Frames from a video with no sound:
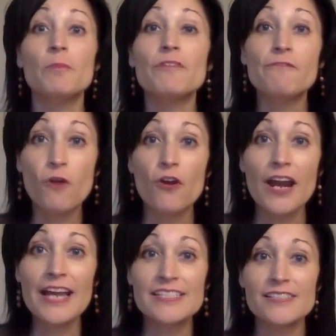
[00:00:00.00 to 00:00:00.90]
before
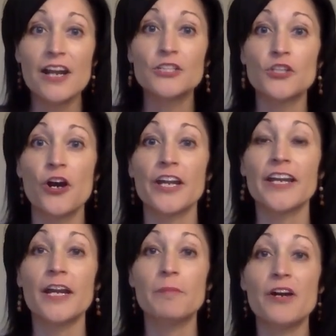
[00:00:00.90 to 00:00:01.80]
I start
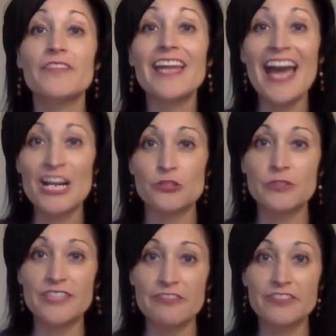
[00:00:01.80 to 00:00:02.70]
talking about the
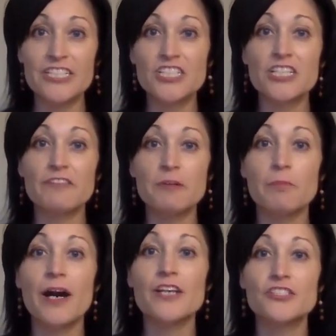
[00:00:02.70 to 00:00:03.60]
actual definition of
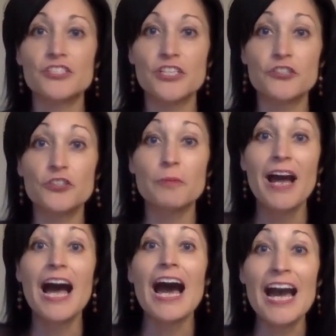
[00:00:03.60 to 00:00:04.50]
imposter syndrome,
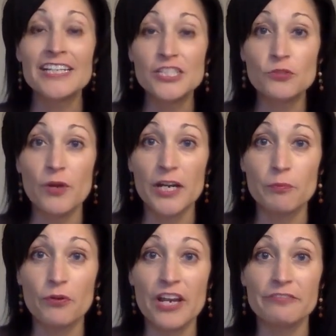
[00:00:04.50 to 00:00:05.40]
I just want
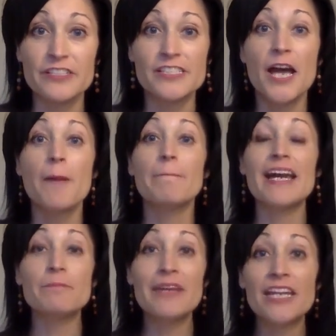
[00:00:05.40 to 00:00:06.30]
to preface
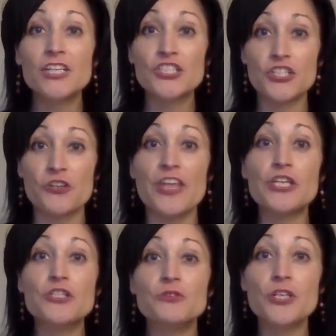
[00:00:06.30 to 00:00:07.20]
by making sure
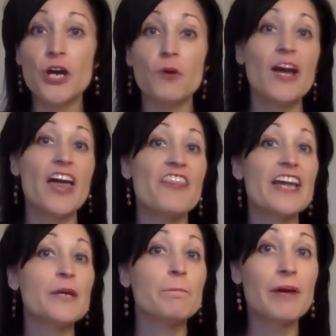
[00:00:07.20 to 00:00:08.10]
that you know
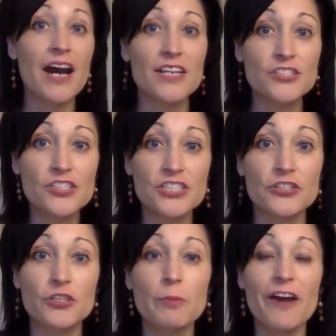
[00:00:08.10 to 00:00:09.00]
that imposter
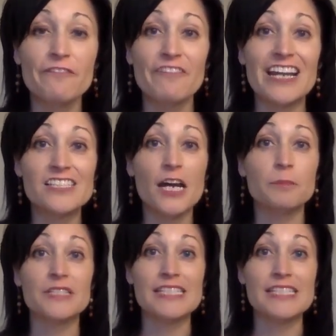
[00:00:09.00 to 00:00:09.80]
syndrome affects up to